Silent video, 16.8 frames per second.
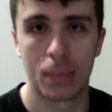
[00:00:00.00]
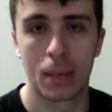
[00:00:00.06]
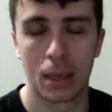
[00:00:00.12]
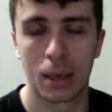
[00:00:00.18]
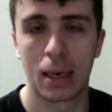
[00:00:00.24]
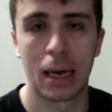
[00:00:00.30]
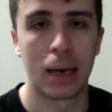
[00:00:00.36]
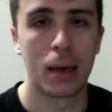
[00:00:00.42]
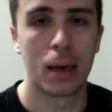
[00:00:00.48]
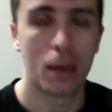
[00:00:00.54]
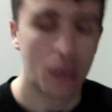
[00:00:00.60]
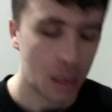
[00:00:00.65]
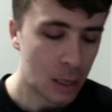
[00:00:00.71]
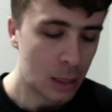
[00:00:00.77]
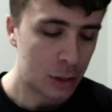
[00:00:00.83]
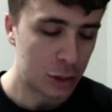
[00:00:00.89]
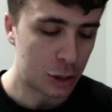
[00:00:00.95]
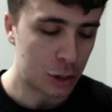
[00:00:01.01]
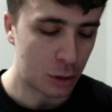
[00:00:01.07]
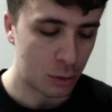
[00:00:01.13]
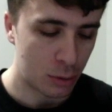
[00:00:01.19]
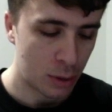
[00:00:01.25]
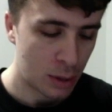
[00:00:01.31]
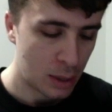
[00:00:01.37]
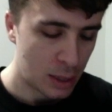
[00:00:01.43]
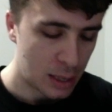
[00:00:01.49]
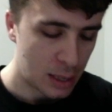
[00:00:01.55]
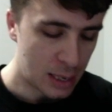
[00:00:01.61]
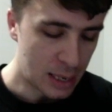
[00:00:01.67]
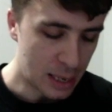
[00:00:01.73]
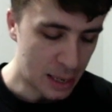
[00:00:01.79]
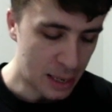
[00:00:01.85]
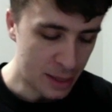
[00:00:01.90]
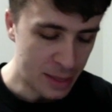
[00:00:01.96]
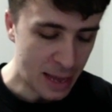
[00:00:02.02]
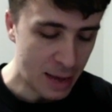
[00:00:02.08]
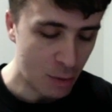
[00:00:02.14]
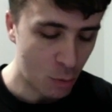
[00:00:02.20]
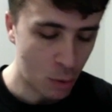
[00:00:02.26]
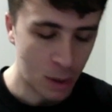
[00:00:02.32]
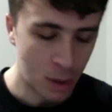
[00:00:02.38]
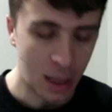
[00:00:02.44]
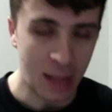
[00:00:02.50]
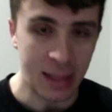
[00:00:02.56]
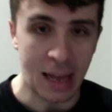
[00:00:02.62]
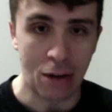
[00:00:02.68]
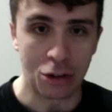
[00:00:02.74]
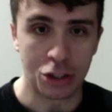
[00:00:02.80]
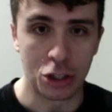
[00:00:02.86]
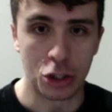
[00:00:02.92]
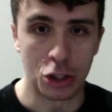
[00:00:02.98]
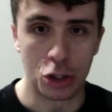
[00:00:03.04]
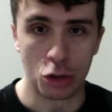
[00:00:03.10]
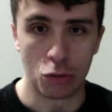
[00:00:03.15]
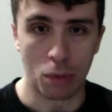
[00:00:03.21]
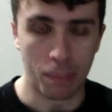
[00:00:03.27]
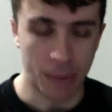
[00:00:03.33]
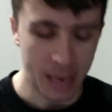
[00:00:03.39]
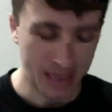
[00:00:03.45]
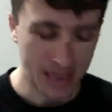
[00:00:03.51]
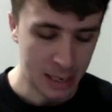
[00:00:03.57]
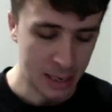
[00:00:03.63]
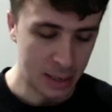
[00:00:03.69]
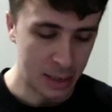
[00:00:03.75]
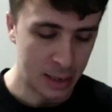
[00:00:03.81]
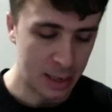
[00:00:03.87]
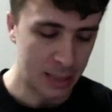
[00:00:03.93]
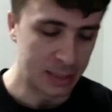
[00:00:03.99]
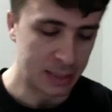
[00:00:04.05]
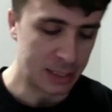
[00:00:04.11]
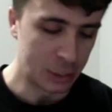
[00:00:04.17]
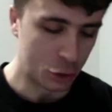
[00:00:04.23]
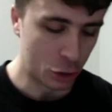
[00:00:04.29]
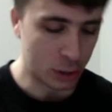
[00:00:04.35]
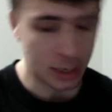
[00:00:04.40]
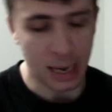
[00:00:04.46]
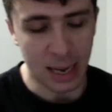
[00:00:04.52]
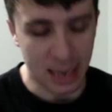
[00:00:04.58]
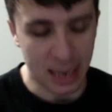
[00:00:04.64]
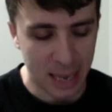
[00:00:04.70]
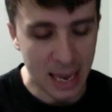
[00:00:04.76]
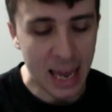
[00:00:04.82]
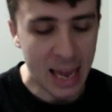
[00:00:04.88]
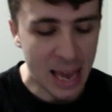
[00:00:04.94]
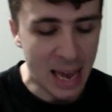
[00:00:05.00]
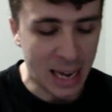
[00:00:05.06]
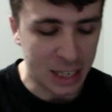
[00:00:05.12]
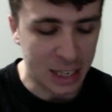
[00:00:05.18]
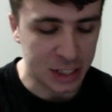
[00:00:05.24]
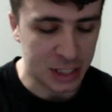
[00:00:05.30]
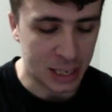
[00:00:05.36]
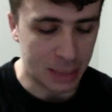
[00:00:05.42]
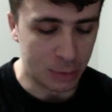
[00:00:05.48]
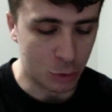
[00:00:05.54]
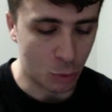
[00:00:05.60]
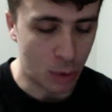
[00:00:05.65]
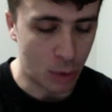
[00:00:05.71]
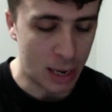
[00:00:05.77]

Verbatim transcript: Okay, so that will allow us to do repeated addition and get x times y